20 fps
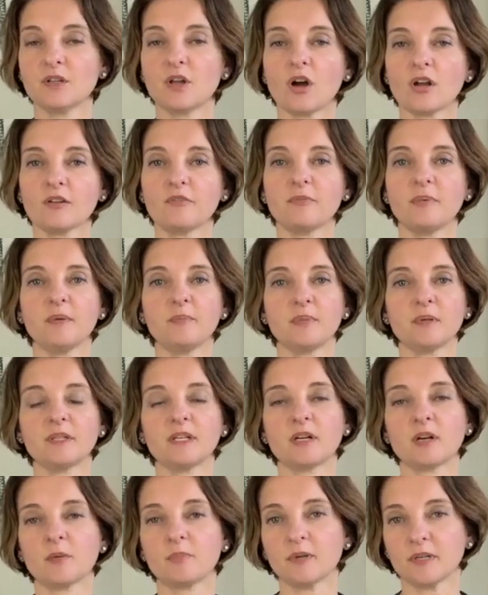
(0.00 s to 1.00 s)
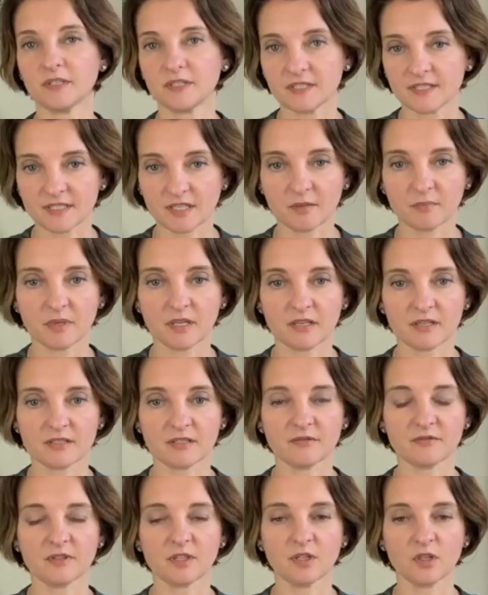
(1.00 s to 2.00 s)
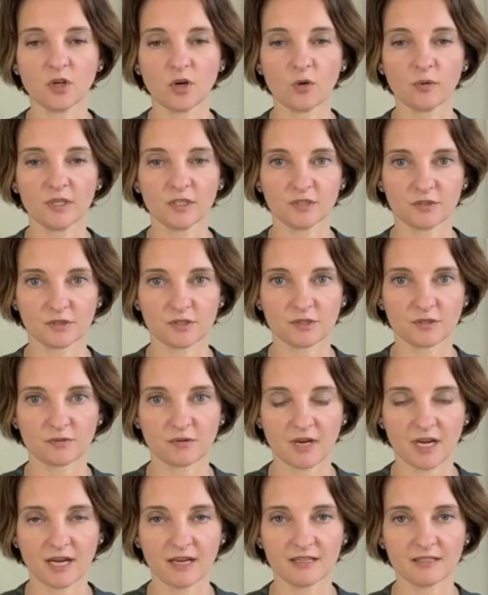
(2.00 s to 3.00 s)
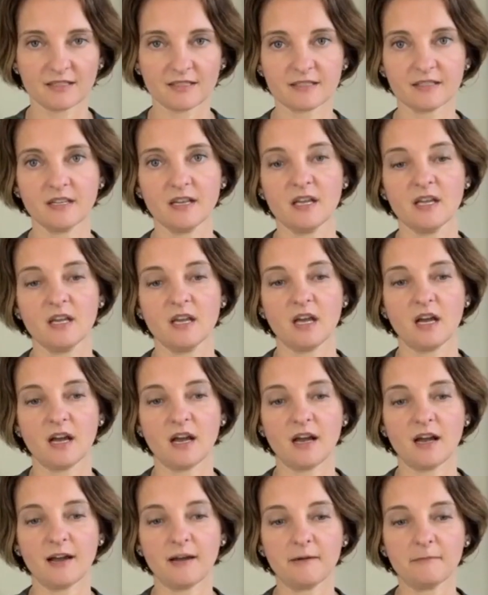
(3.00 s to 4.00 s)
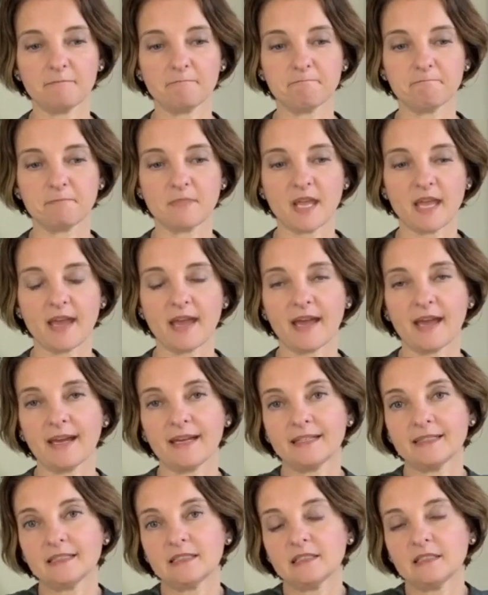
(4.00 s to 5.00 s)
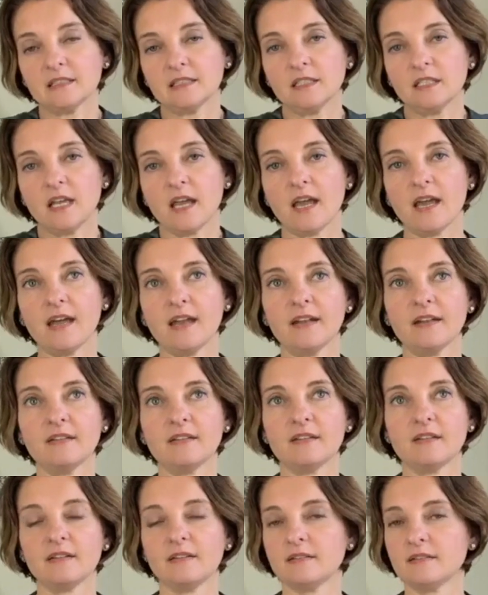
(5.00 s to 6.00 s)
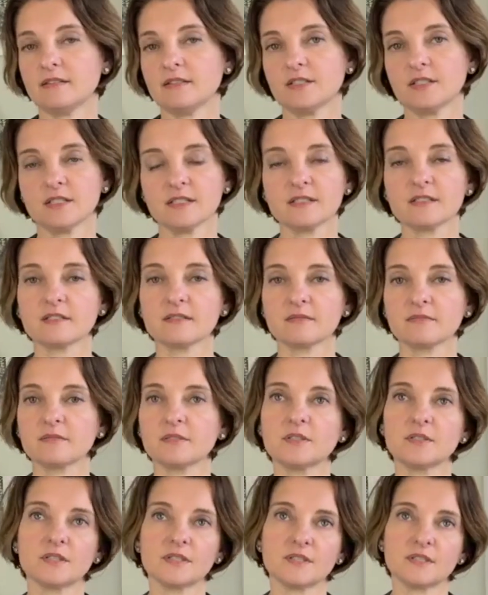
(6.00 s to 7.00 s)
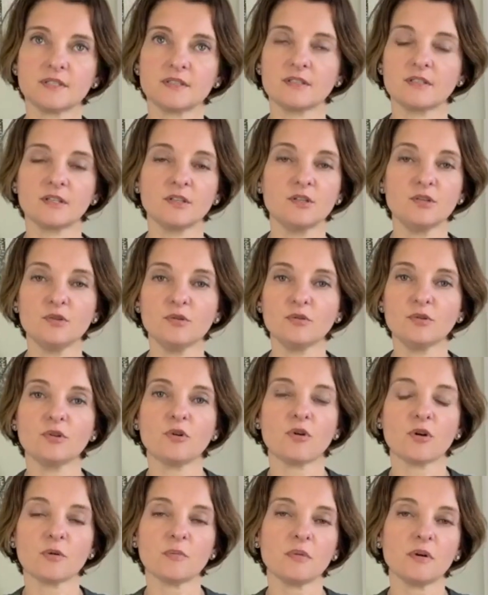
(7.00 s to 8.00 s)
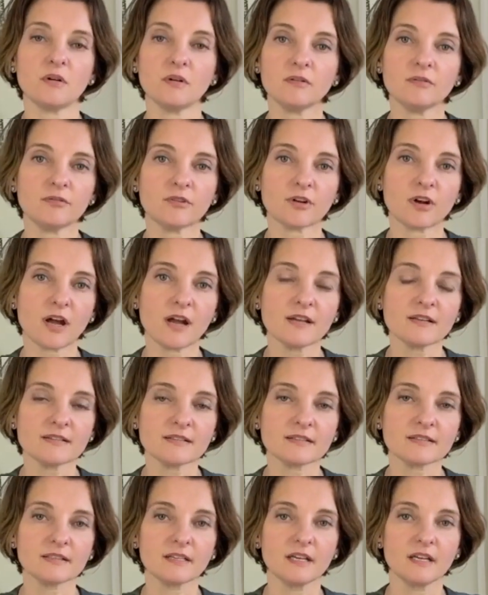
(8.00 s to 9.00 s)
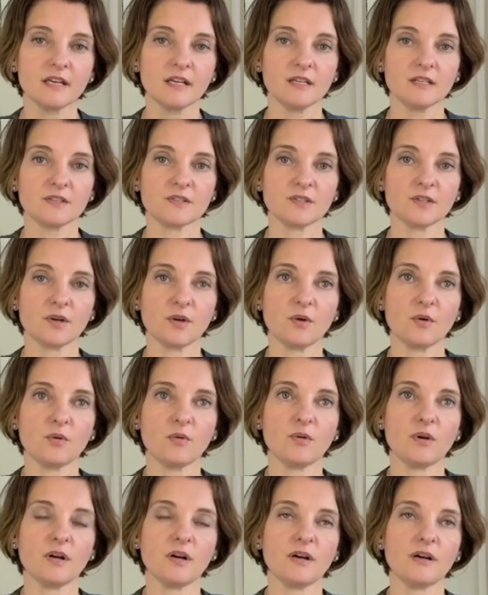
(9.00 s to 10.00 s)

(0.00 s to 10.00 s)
lot of people that are purchasing because of the low interest rates, and it's just the new normal for us. So